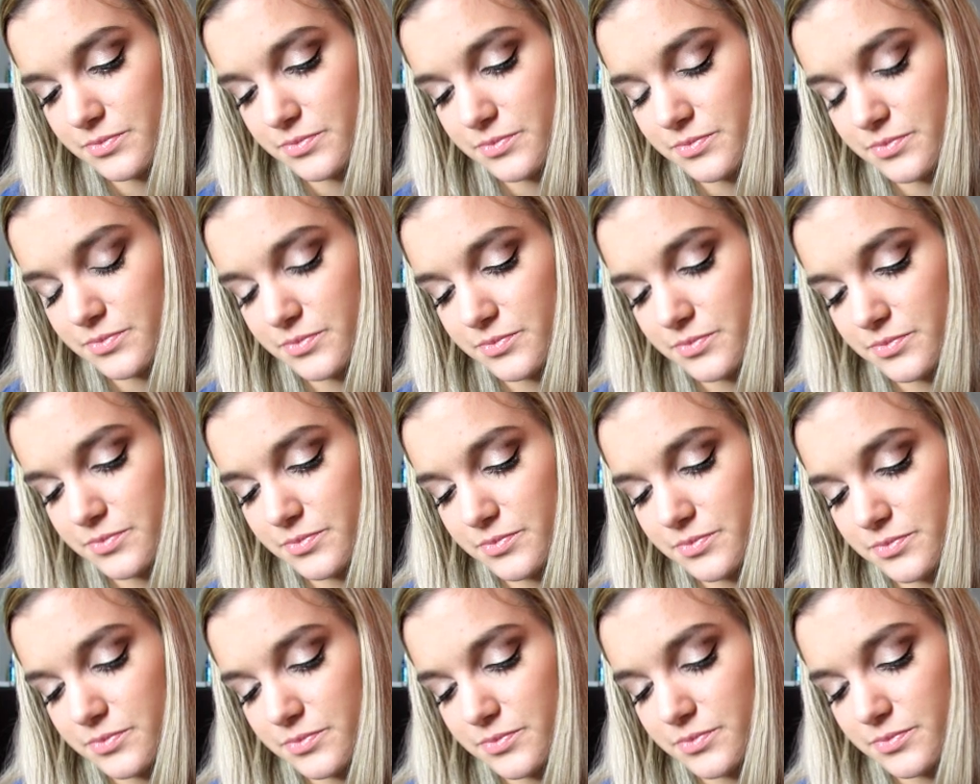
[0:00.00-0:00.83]

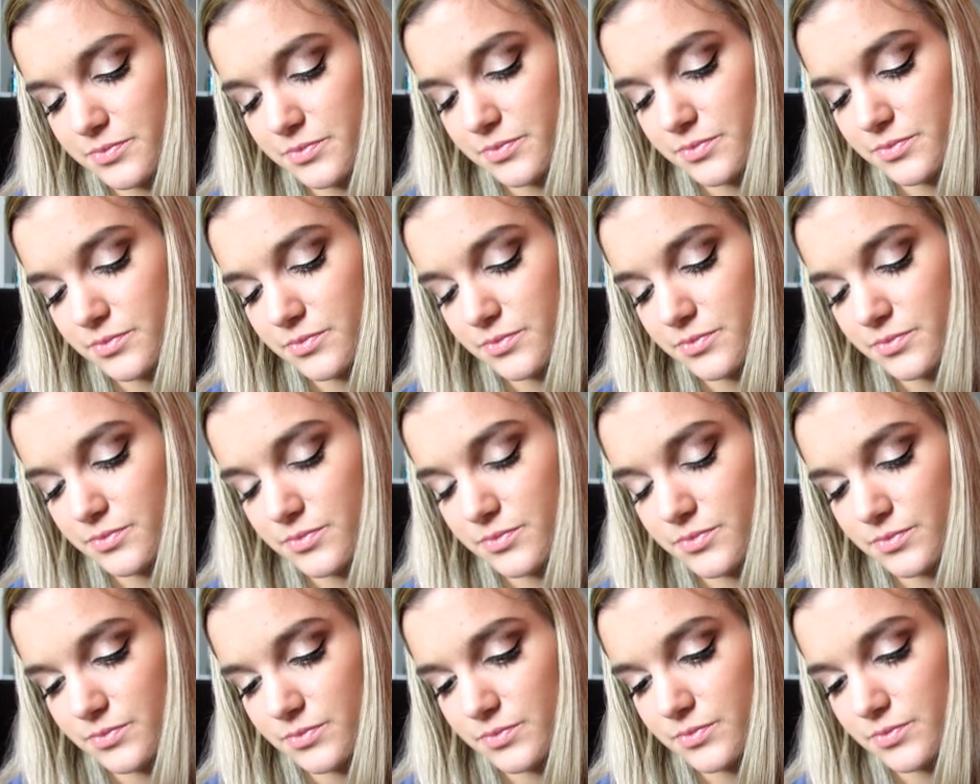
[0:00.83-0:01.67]

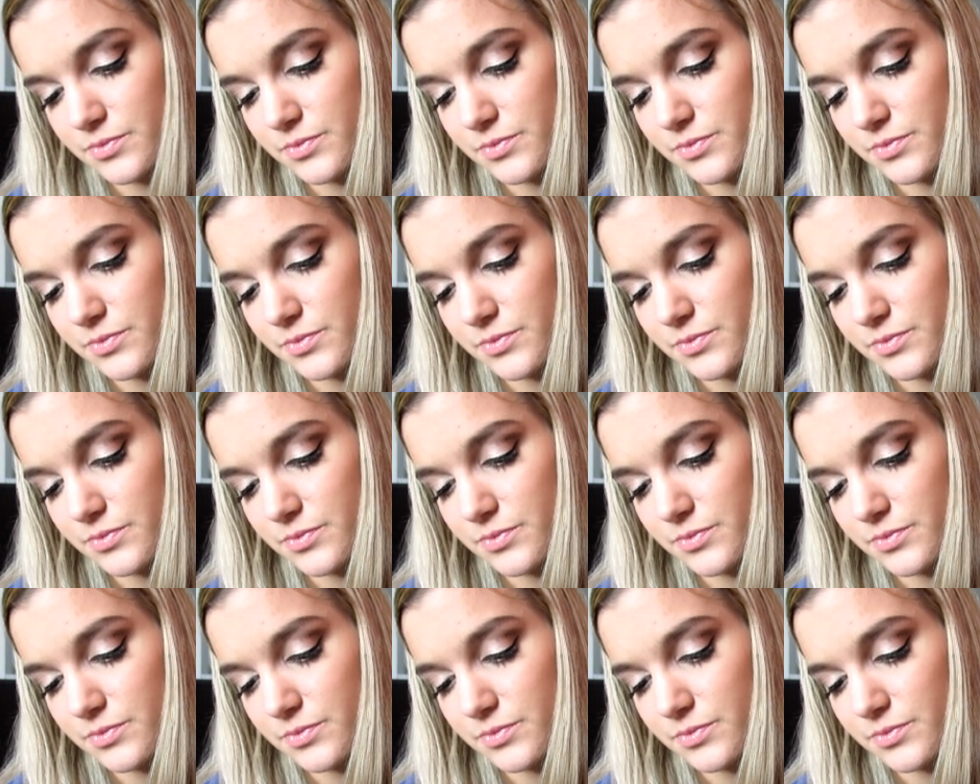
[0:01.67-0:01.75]
No one is speaking in this clip.